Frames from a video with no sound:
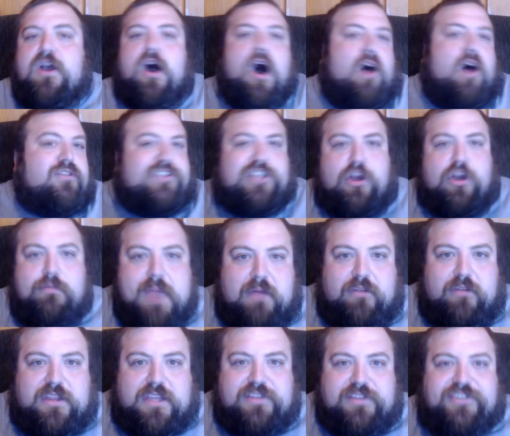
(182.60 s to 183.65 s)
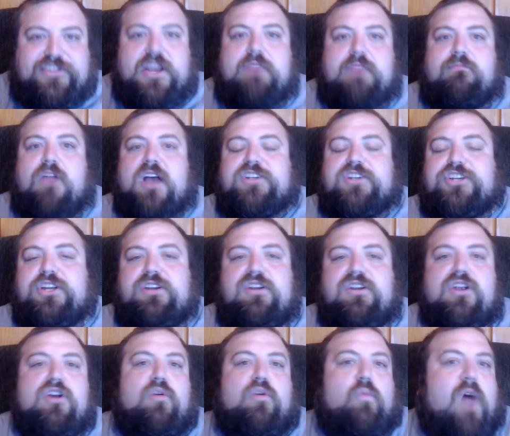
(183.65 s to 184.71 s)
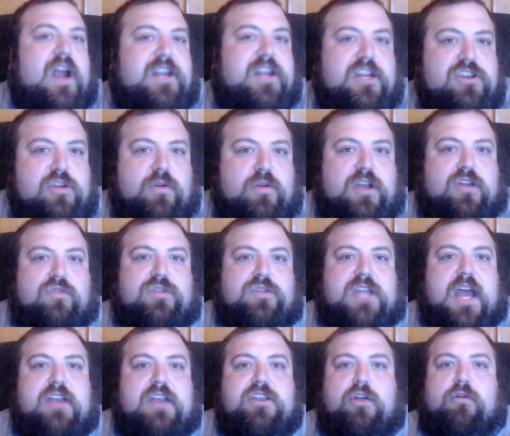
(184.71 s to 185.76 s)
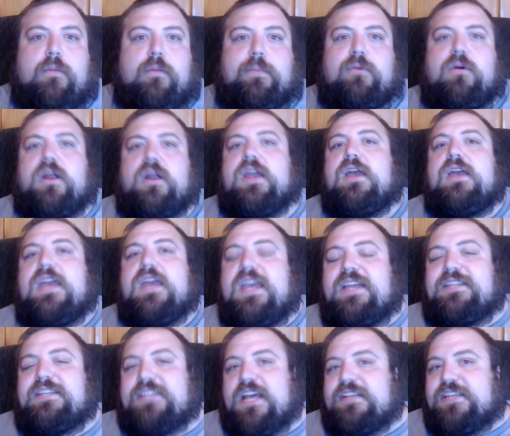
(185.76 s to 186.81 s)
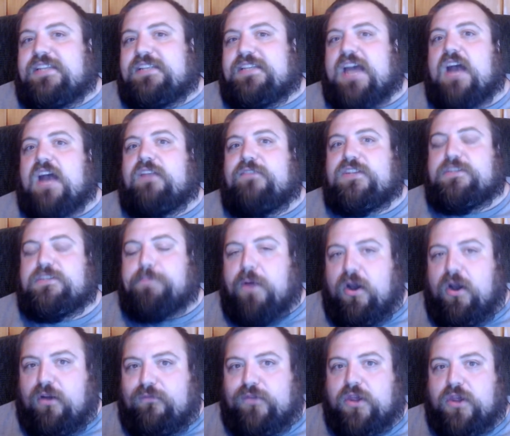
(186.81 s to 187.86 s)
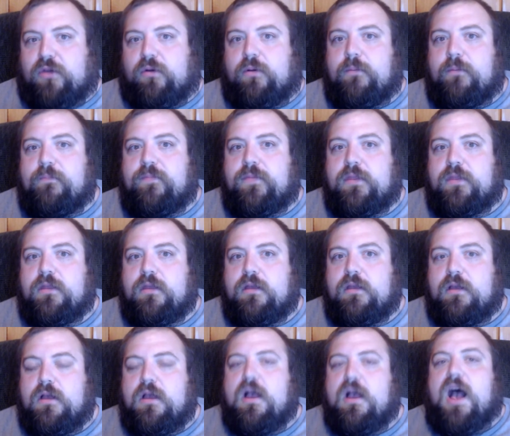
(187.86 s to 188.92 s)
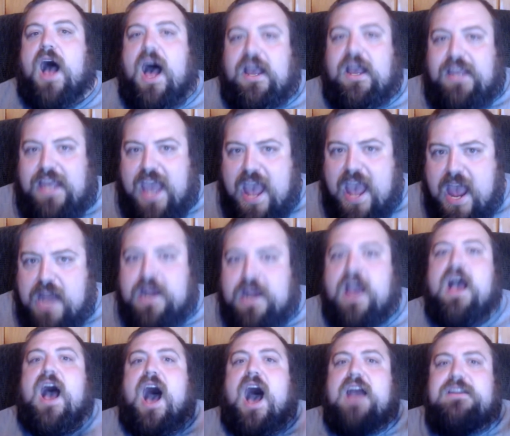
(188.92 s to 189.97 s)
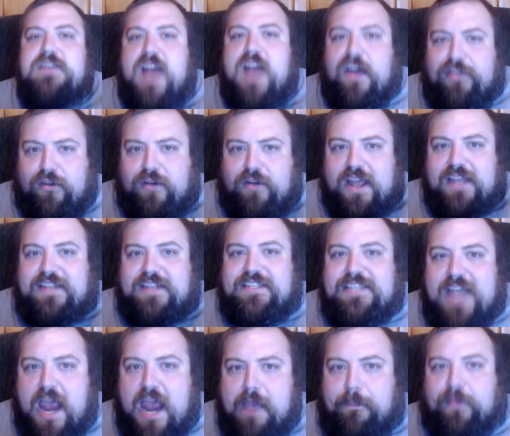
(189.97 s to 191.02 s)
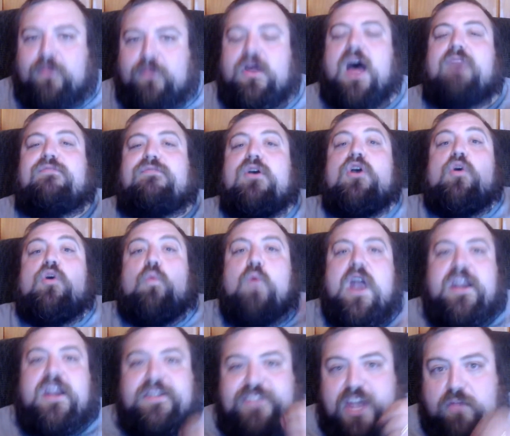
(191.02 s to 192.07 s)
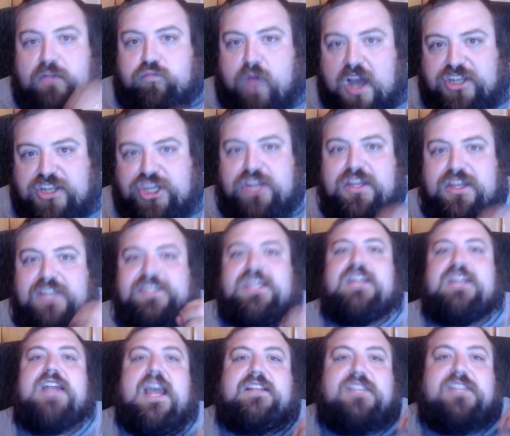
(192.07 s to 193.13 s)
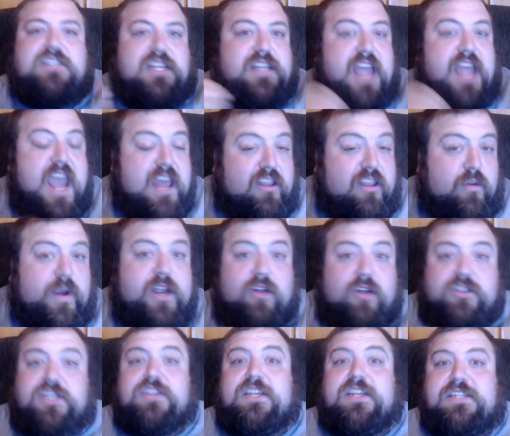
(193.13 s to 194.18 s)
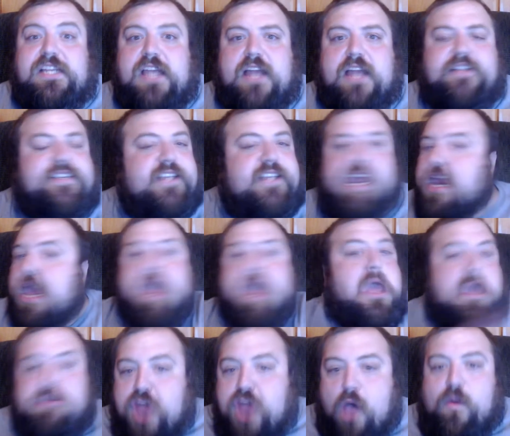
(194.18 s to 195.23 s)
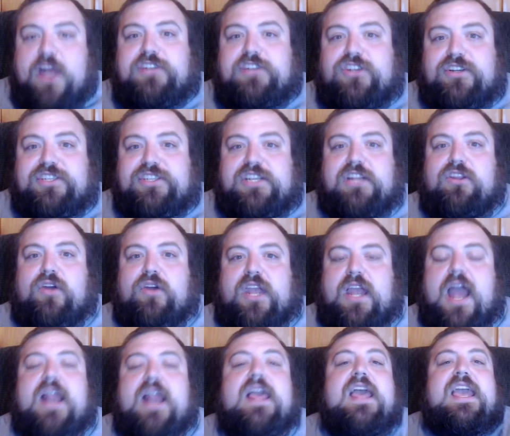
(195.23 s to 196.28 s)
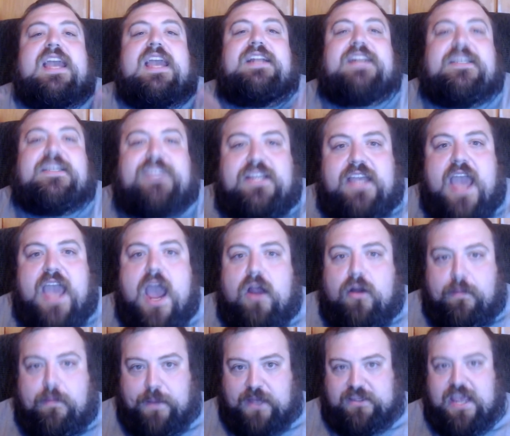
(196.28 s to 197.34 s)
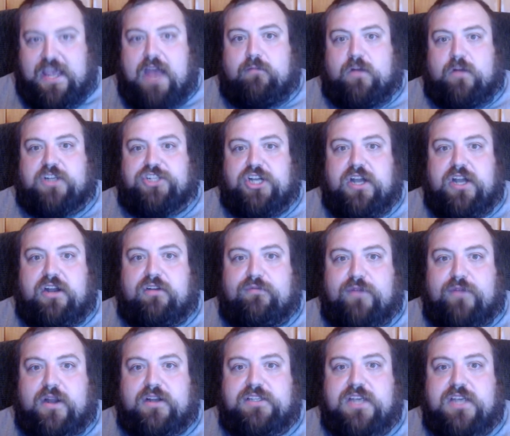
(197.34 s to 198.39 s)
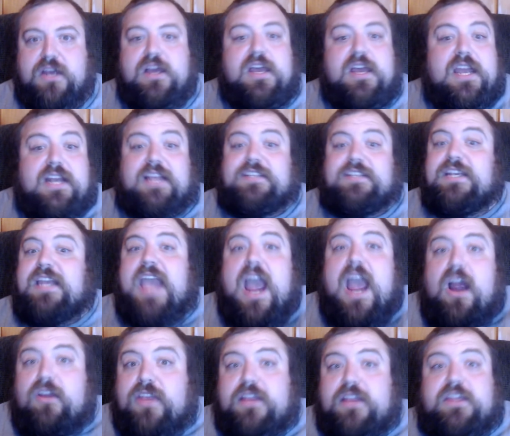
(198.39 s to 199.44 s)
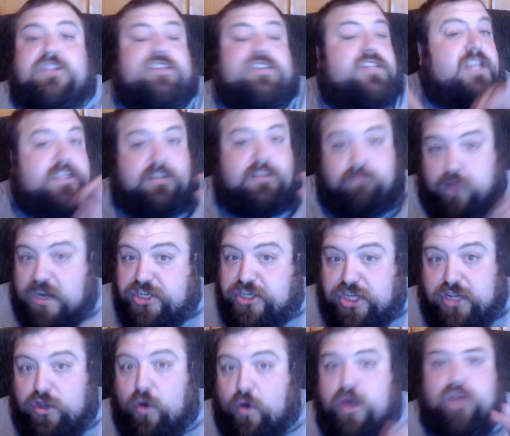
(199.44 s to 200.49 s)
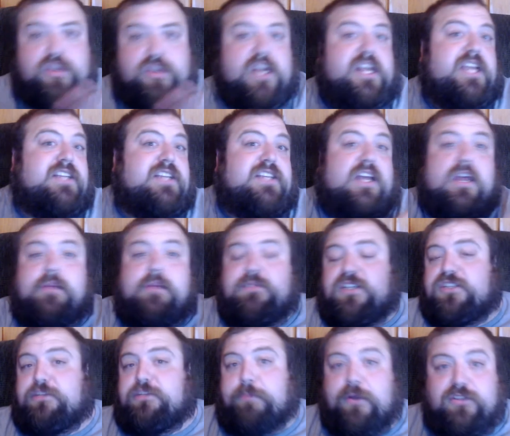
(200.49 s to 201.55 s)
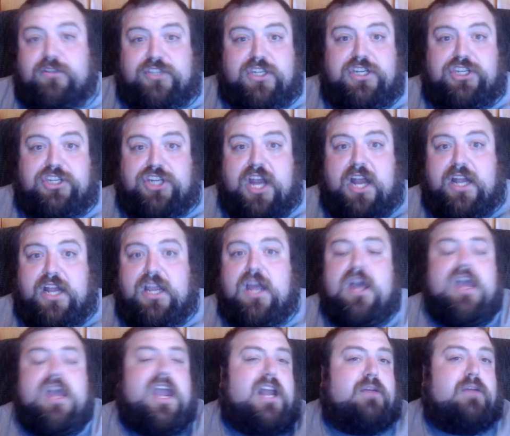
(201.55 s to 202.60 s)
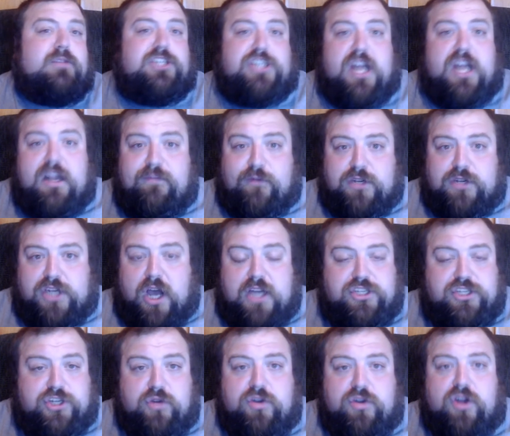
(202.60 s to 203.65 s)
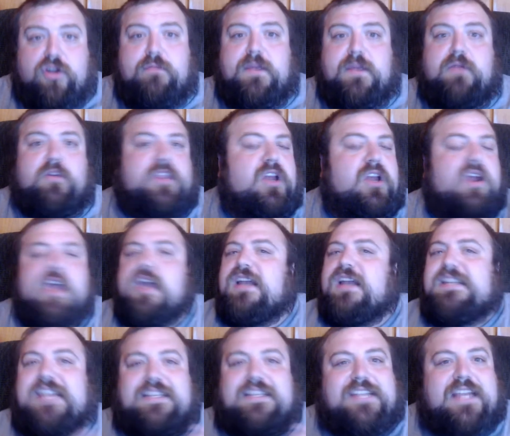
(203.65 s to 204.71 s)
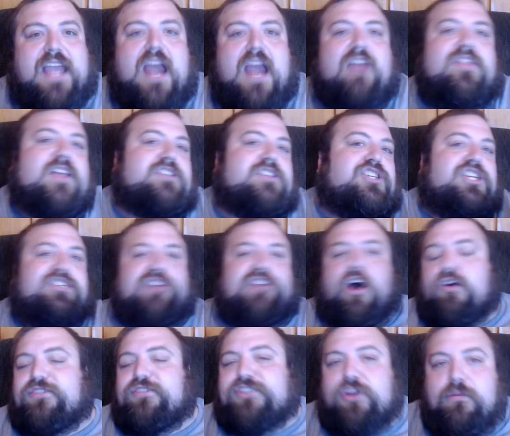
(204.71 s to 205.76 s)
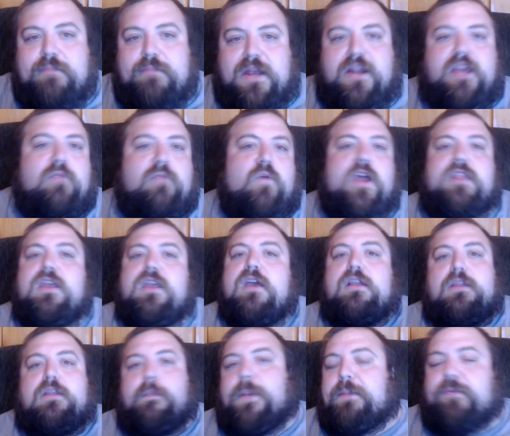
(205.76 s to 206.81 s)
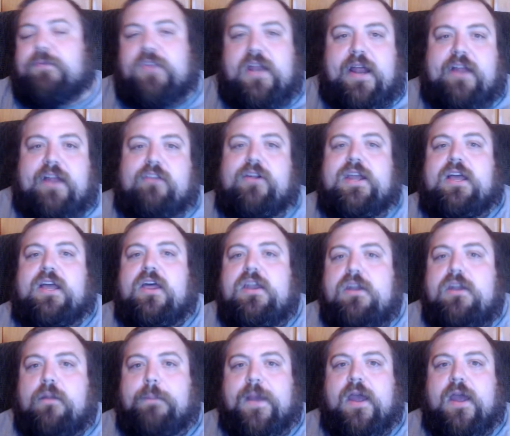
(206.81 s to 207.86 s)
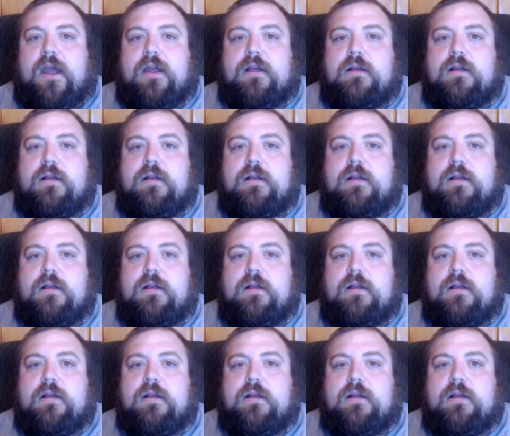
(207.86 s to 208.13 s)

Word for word: also met with this same Russian? Why didn't you include that in your report? He says it's out of his purview. Again, another example of when it's a Russian that's connected to the Hillary or to the DNC, no interest in looking at. It. He doesn't care about that Russian interference. He doesn't care that this Russian lawyer that he claims is supposedly shady, and it was shady for Don Jr. to meet with her, doesn't care that she's also meeting with the people that Hillary Clinton are paying.